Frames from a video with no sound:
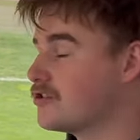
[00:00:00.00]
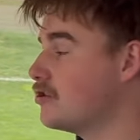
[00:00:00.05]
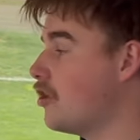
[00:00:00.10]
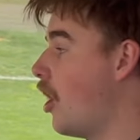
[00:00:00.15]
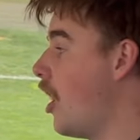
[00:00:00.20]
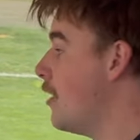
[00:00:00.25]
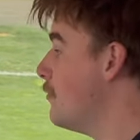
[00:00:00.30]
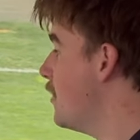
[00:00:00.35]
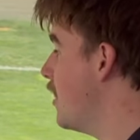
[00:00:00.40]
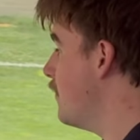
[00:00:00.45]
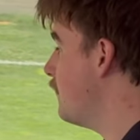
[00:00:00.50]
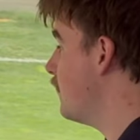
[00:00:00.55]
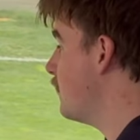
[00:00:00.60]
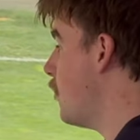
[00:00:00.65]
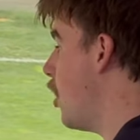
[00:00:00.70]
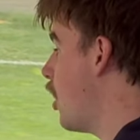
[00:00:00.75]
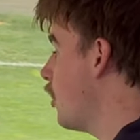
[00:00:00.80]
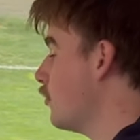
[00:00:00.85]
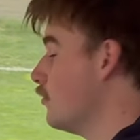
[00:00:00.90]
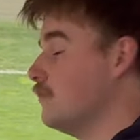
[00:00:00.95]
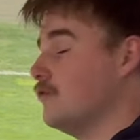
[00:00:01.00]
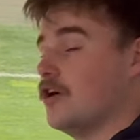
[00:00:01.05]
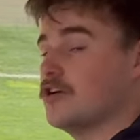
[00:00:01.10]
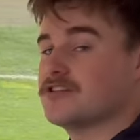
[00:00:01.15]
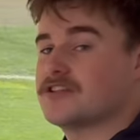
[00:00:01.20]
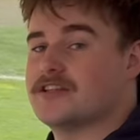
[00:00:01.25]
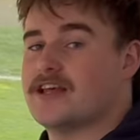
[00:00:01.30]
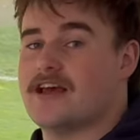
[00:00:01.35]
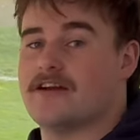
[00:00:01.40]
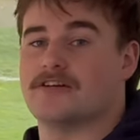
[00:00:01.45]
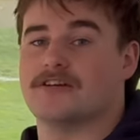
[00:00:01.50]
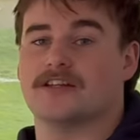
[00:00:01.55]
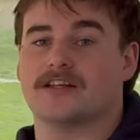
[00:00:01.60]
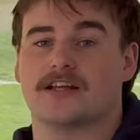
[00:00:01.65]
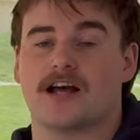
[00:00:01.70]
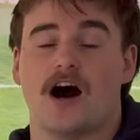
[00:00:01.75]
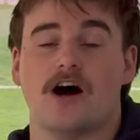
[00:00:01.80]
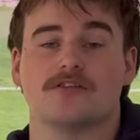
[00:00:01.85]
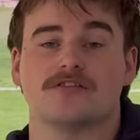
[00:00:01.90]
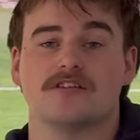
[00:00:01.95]
nightmare for Michael Voss there and the
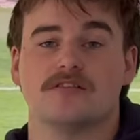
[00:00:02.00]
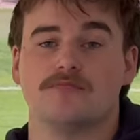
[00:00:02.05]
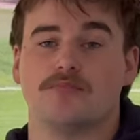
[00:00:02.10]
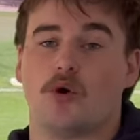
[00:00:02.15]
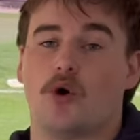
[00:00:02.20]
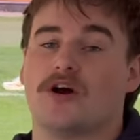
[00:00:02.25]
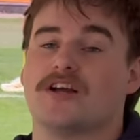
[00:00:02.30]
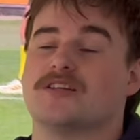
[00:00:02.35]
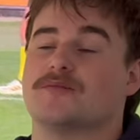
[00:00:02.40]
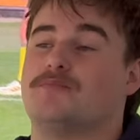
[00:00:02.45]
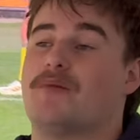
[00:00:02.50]
Carlton boys,